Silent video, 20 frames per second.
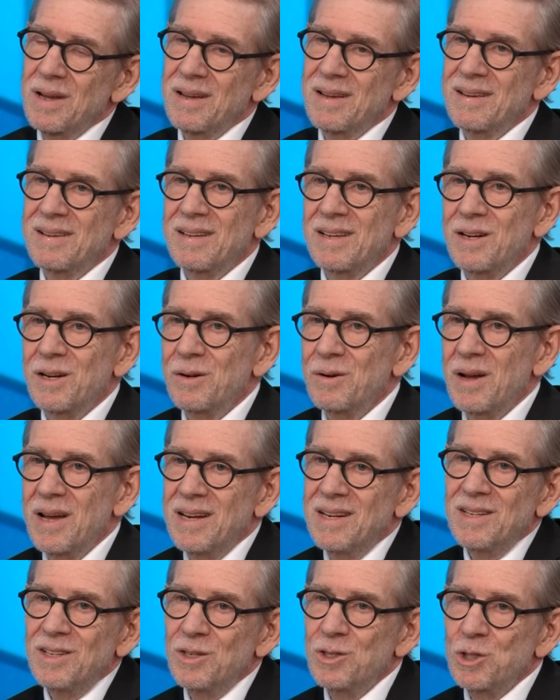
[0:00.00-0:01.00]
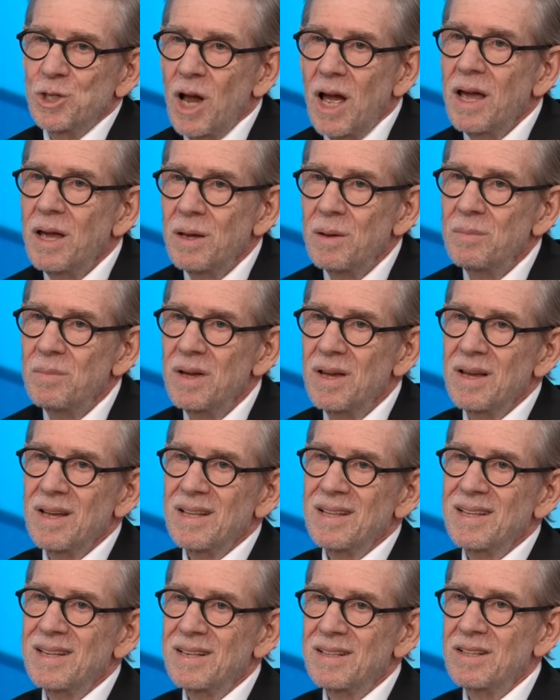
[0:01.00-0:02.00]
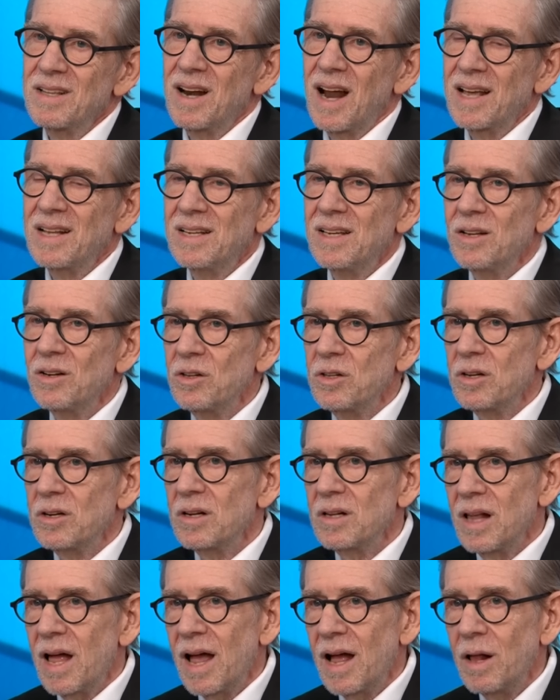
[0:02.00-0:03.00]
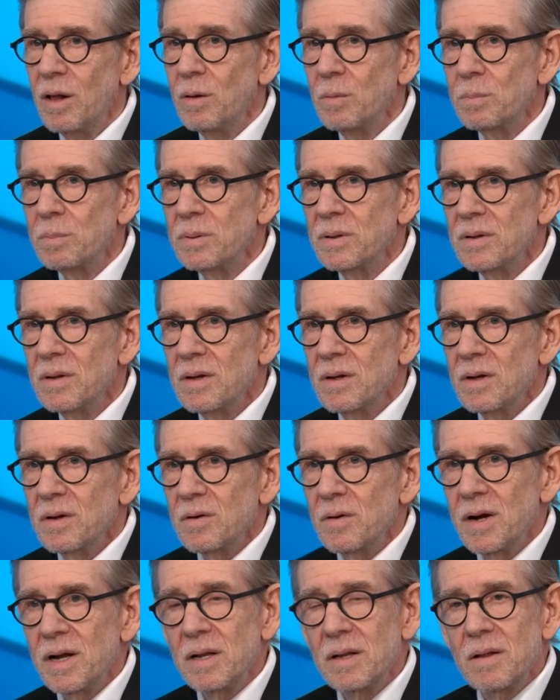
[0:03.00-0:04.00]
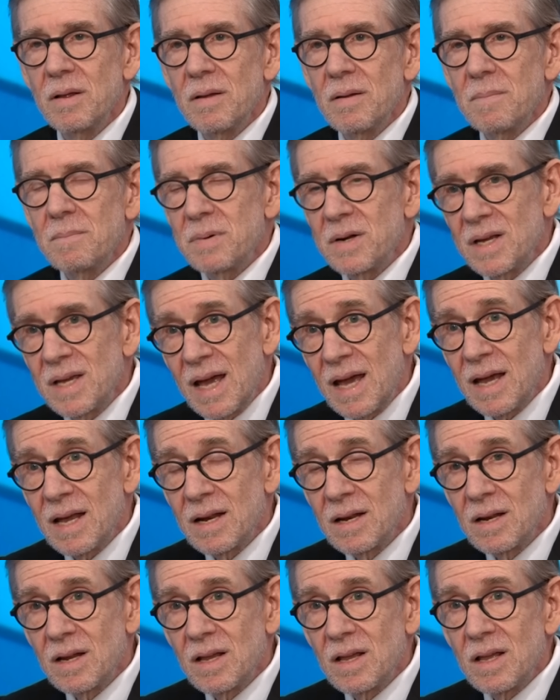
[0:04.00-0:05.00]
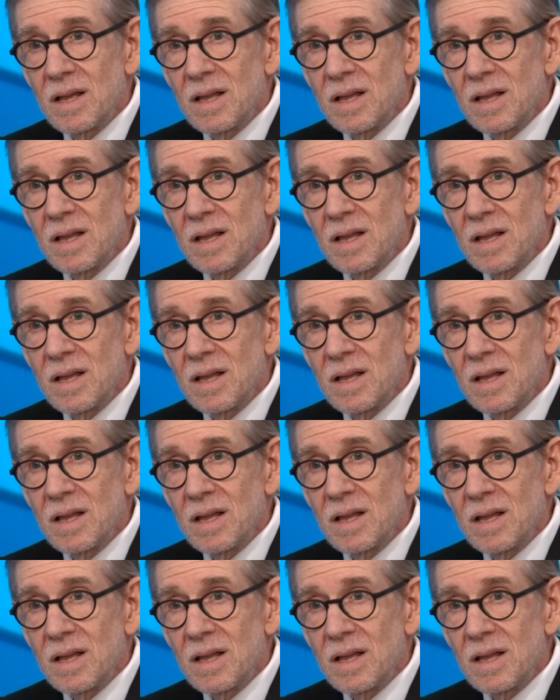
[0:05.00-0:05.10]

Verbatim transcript: you know, any shame that I need a little help, right? But again,